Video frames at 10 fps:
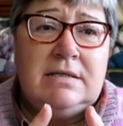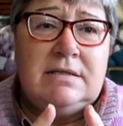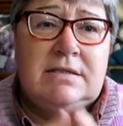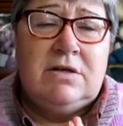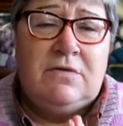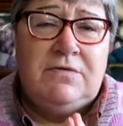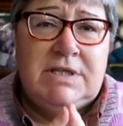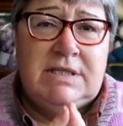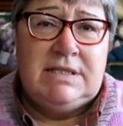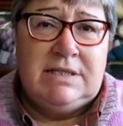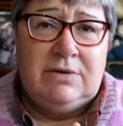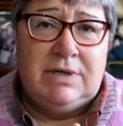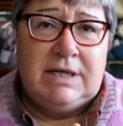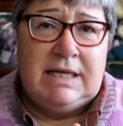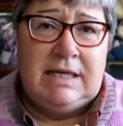Soft and
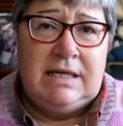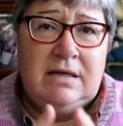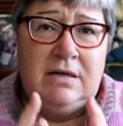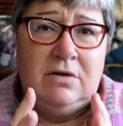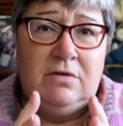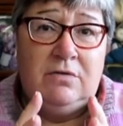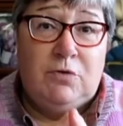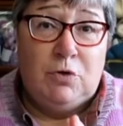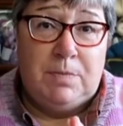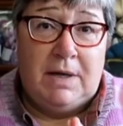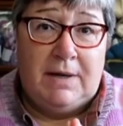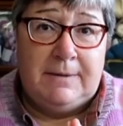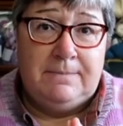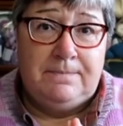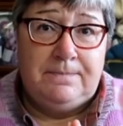silky, four ply